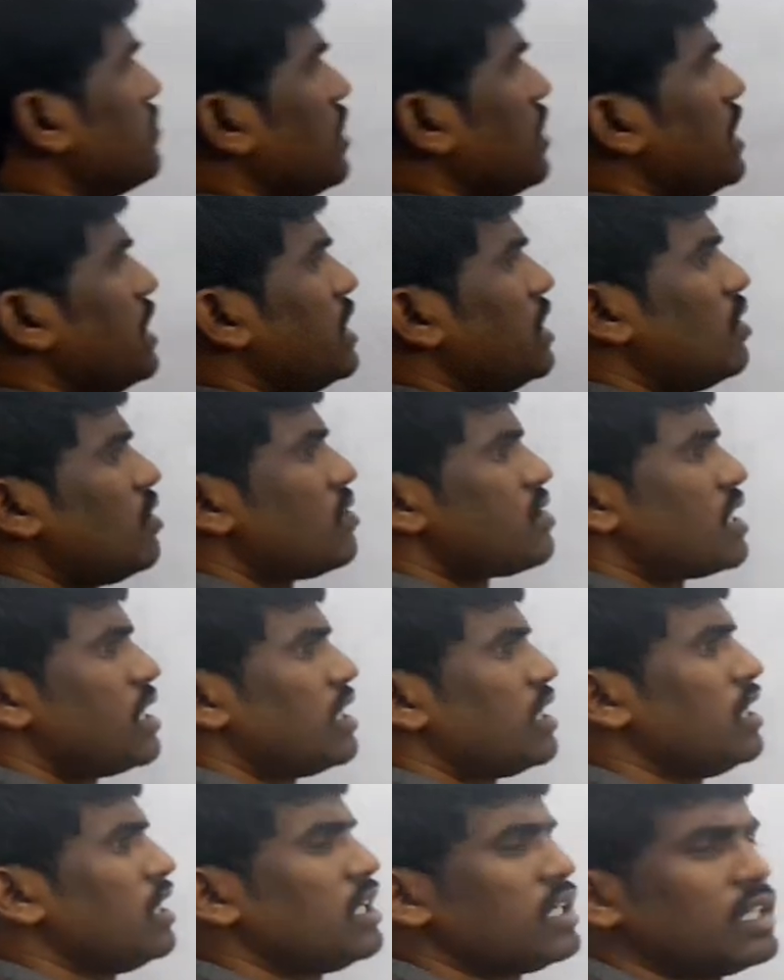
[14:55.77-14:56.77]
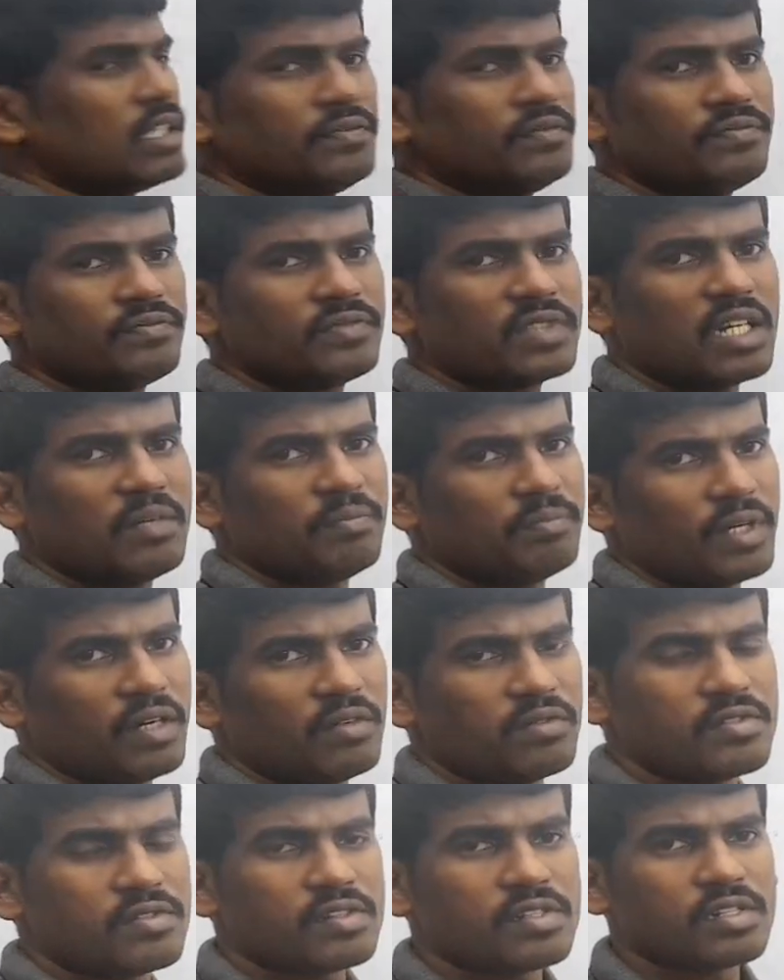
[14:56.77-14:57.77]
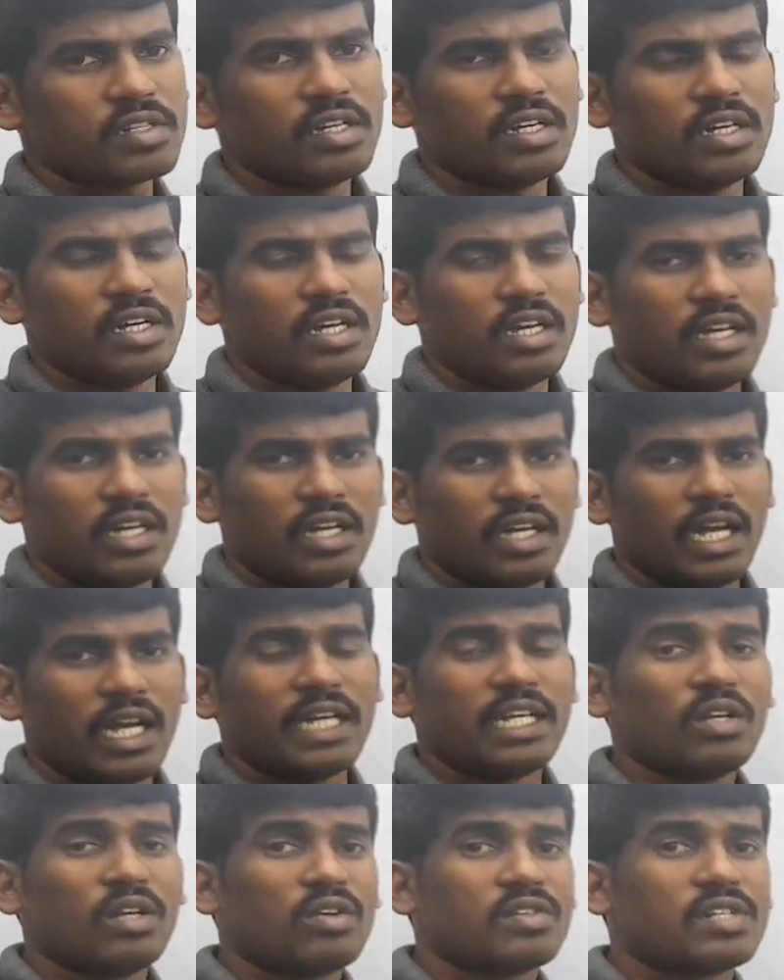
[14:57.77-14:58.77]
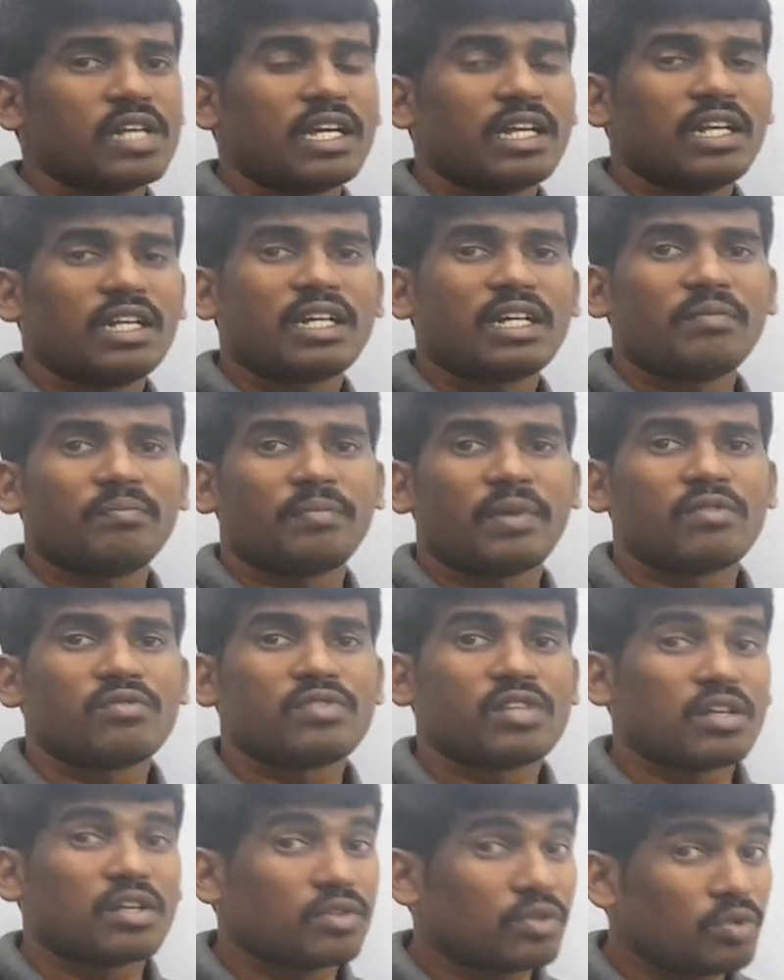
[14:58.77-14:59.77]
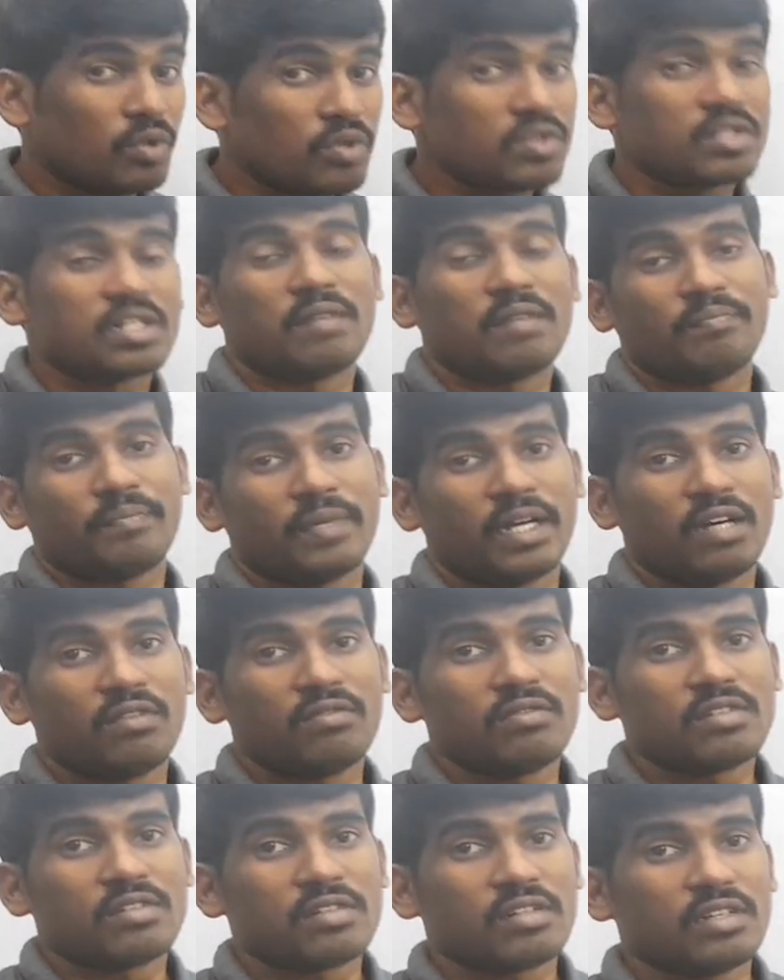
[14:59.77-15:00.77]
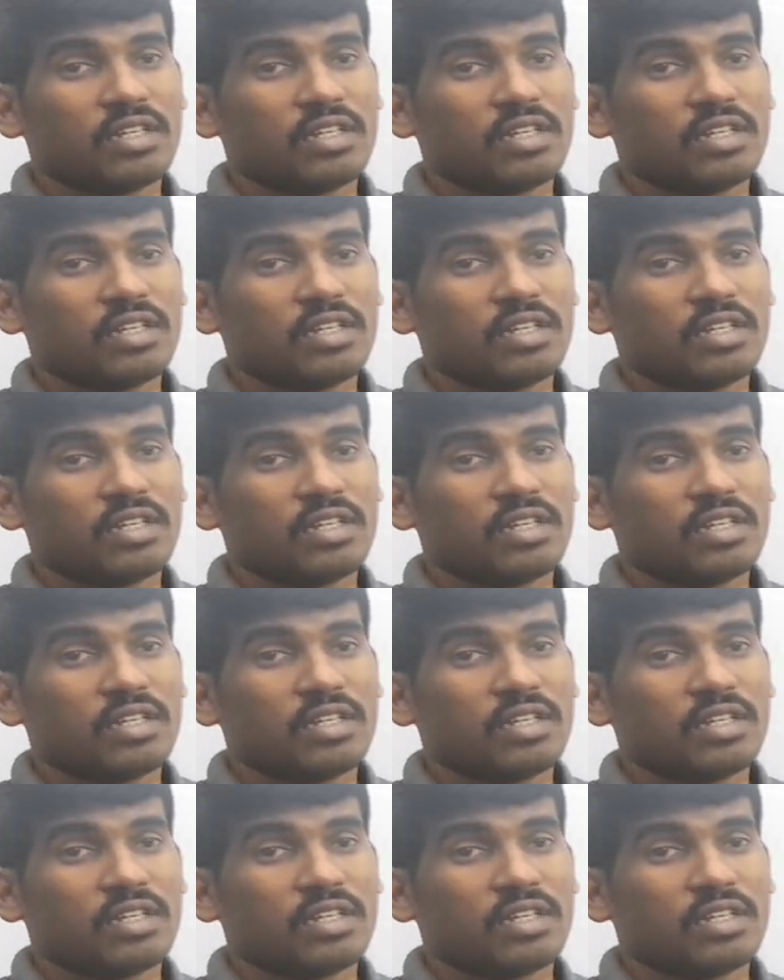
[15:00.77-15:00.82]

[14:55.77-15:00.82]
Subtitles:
heterocyclic compounds. Heterocyclic compounds are those compounds